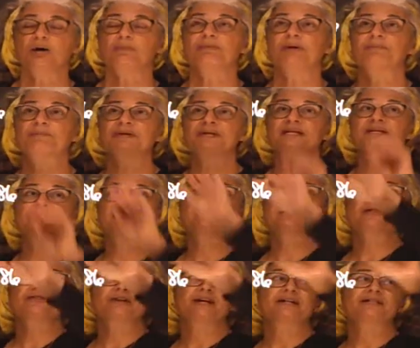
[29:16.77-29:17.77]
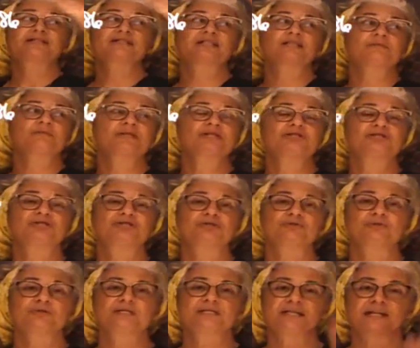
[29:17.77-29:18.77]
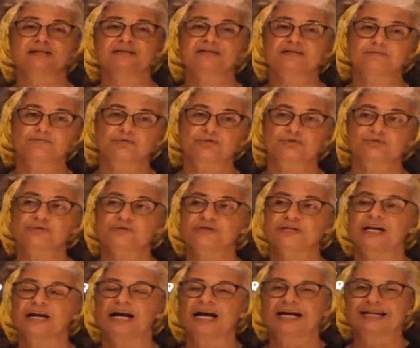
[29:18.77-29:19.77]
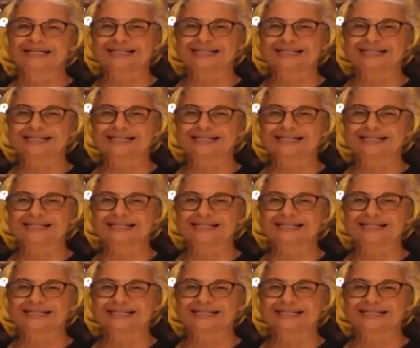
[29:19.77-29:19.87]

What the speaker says: But because they're asking me to use decimals, I